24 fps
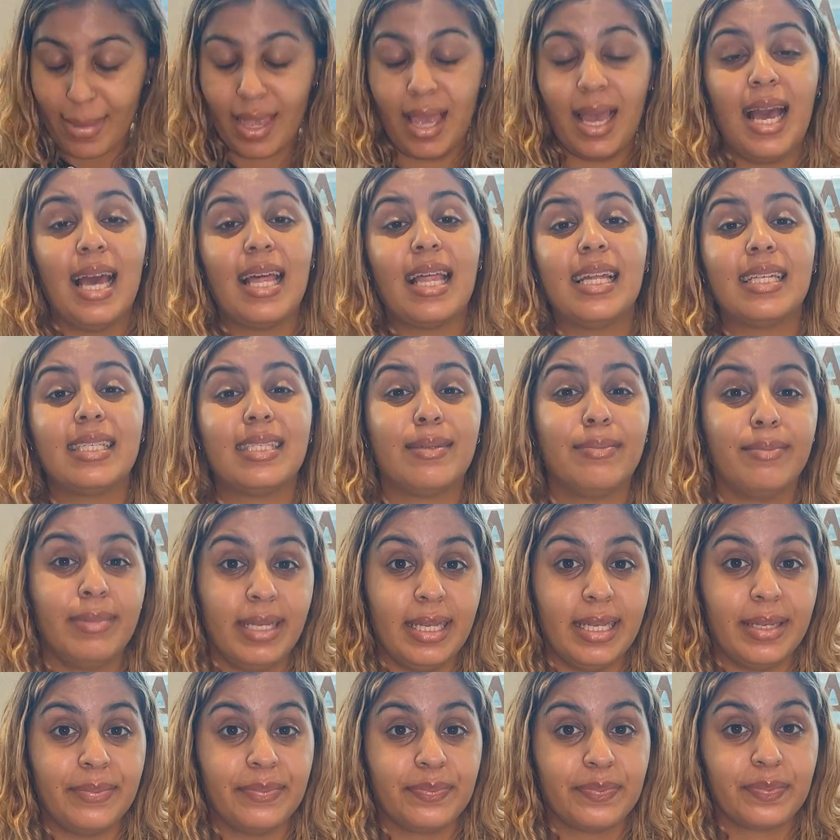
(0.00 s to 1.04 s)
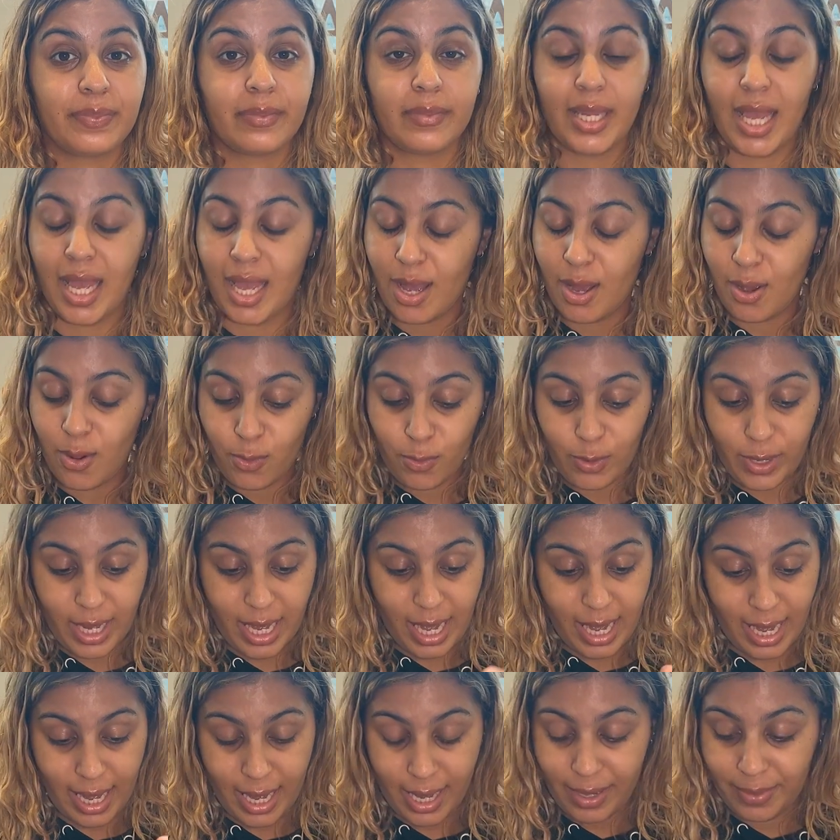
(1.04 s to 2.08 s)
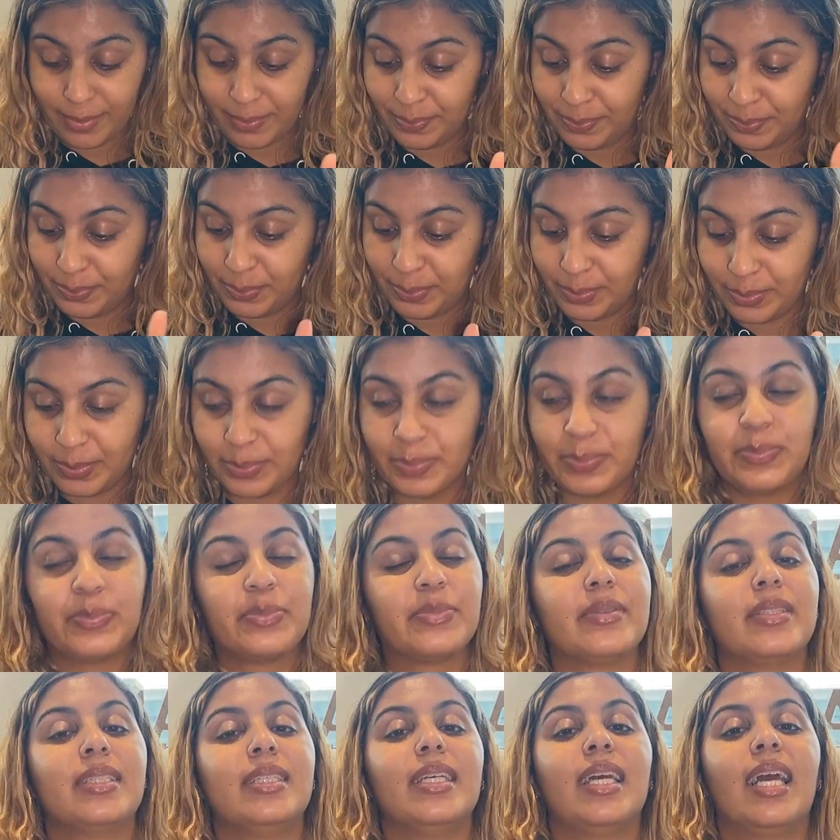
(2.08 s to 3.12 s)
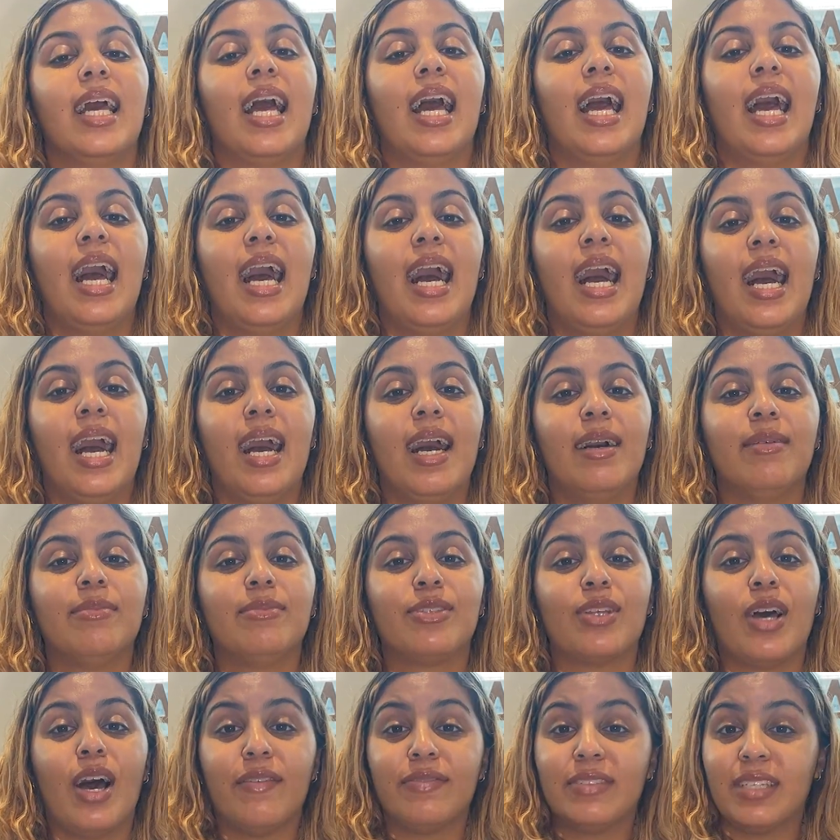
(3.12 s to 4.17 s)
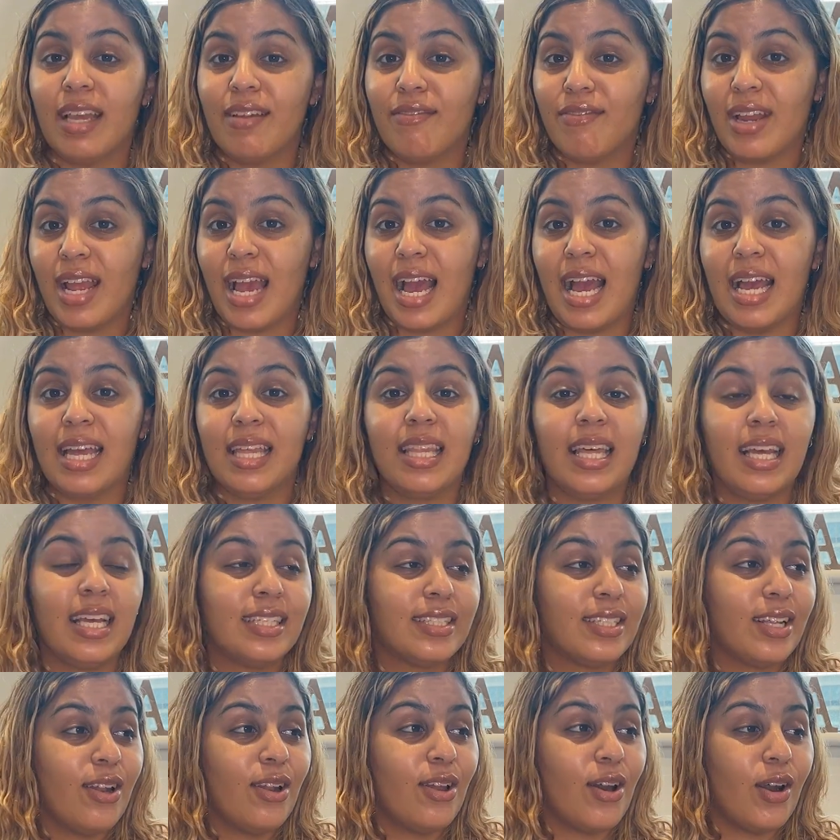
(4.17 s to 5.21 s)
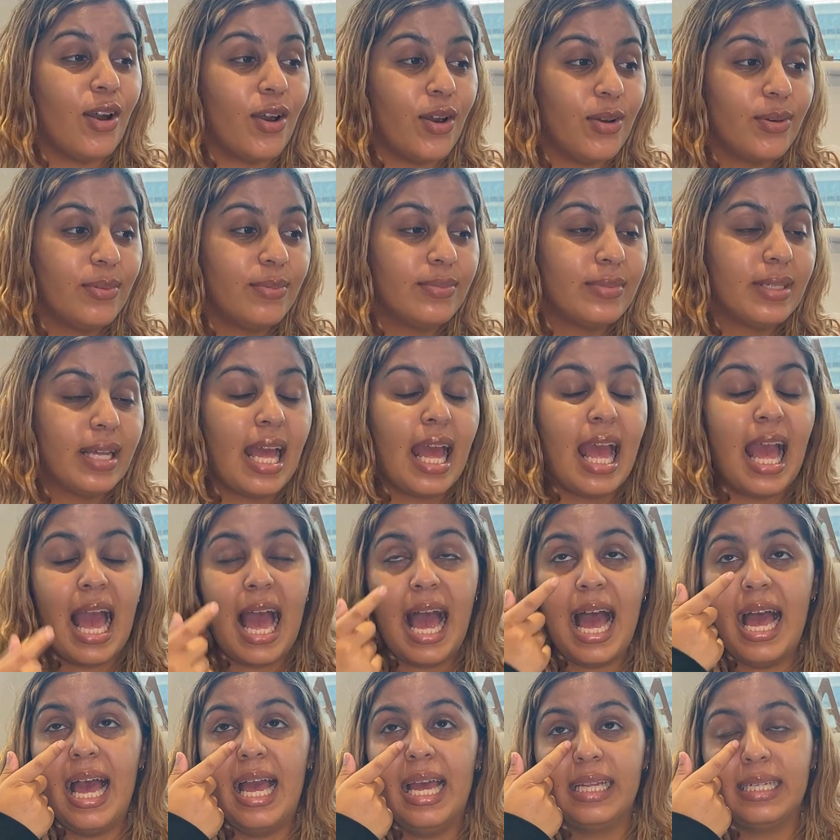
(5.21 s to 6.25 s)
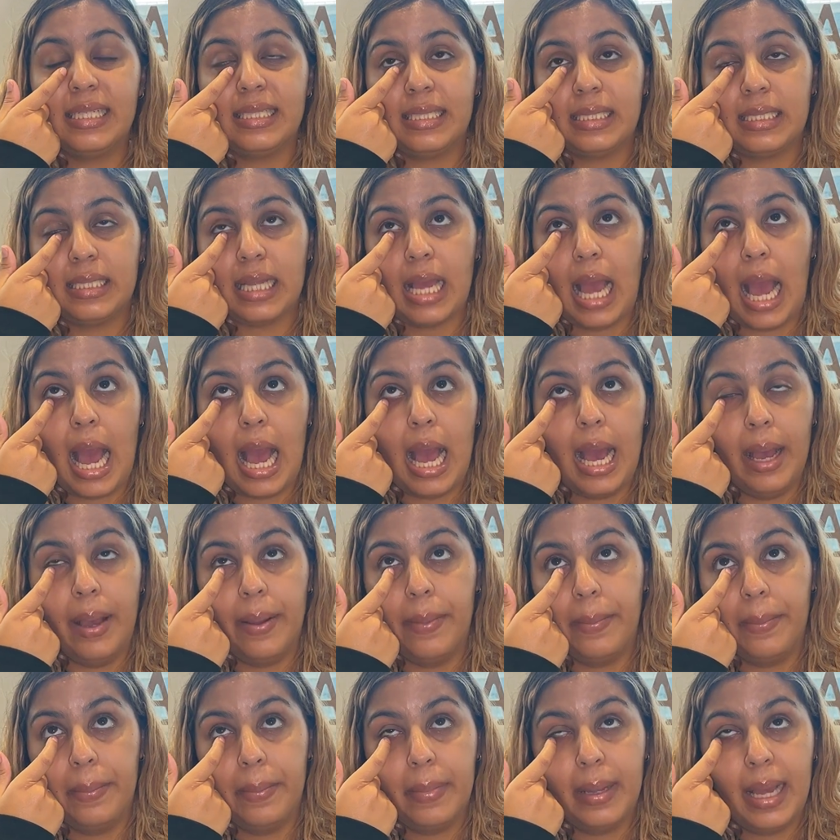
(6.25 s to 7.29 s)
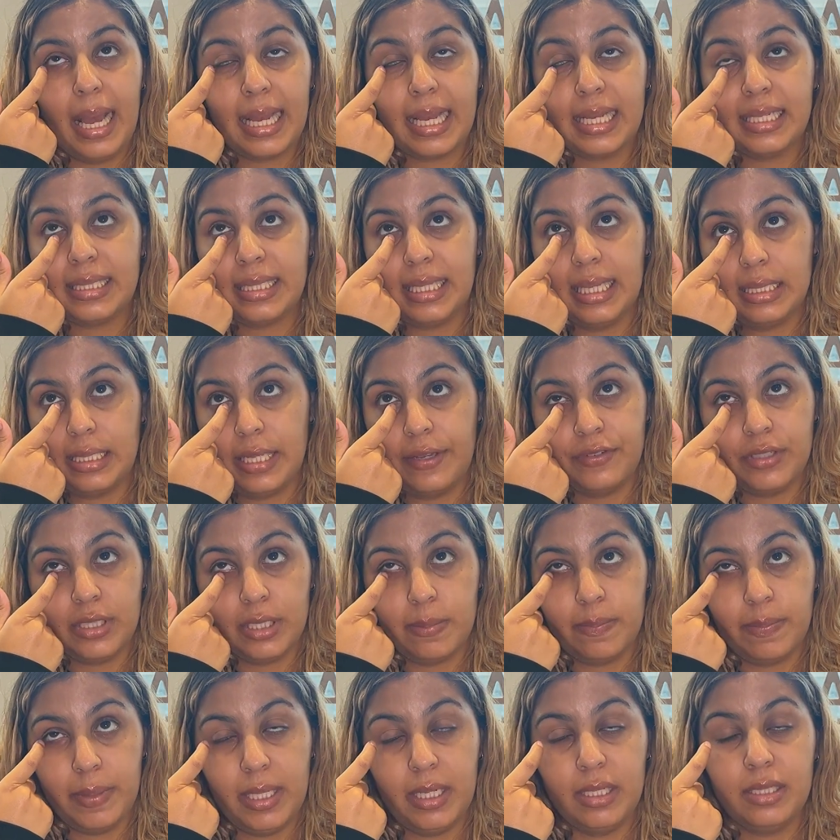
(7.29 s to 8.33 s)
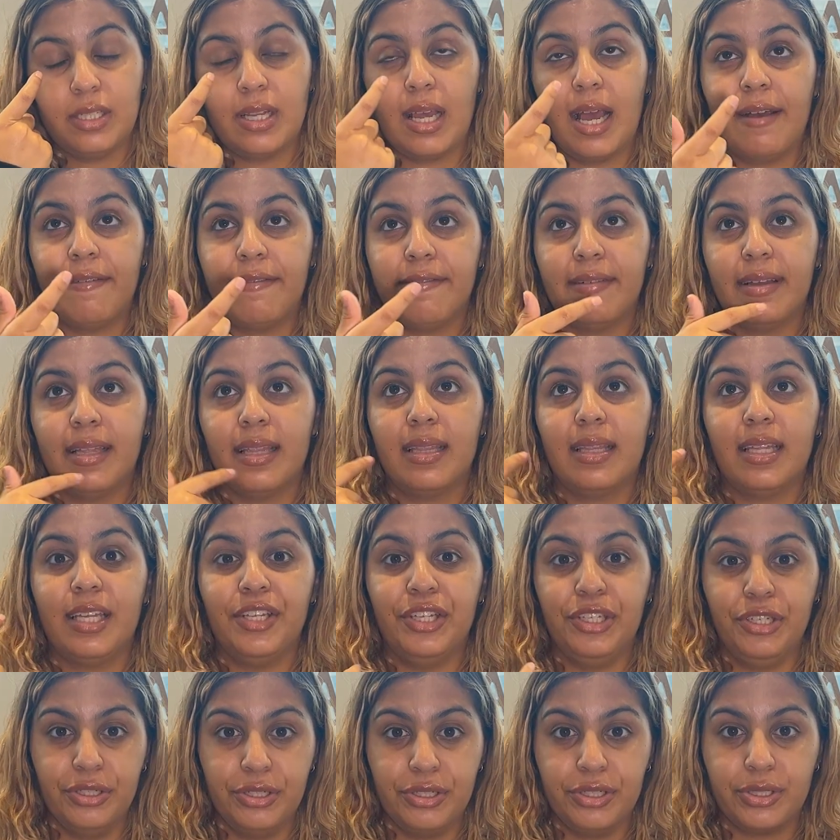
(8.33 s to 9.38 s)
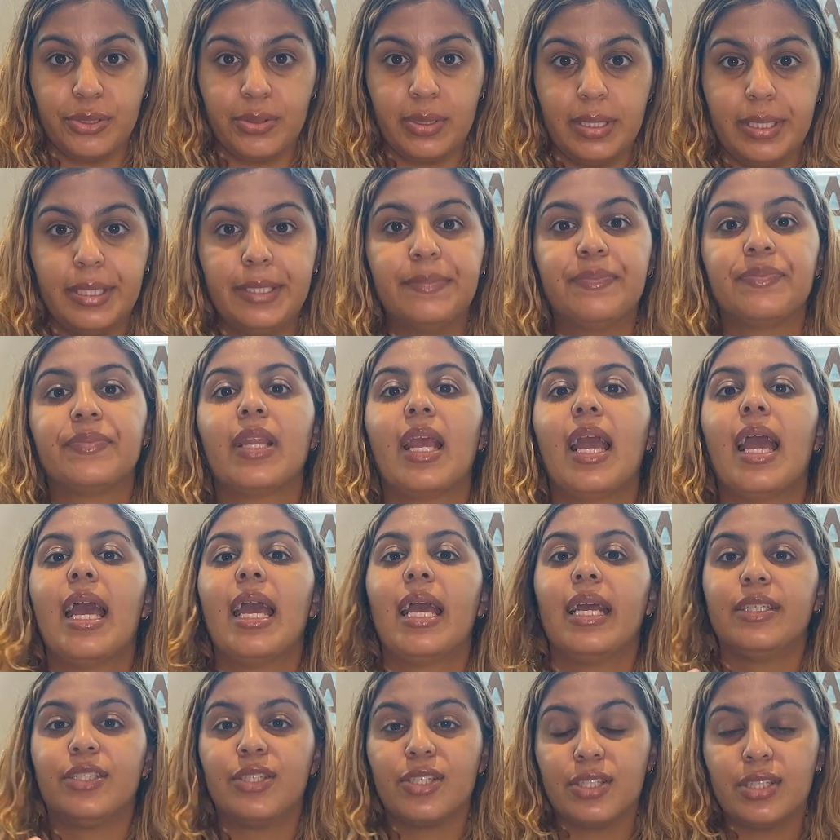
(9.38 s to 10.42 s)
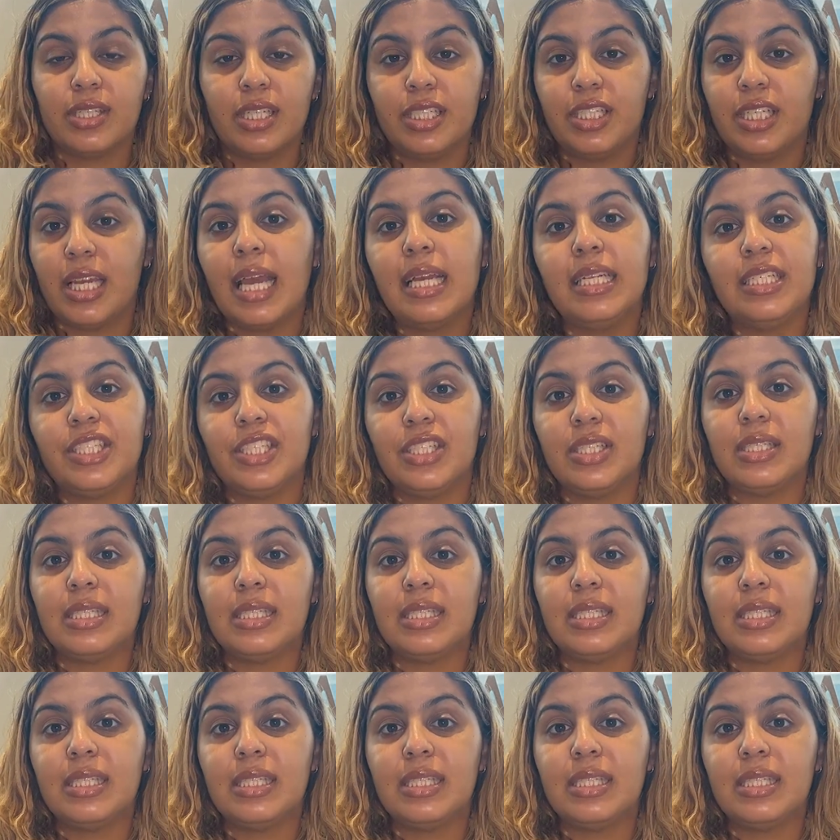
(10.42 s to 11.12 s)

that's me. We are, so after every high, there is a low. And I guess things have just been tougher than usual. It's also a change in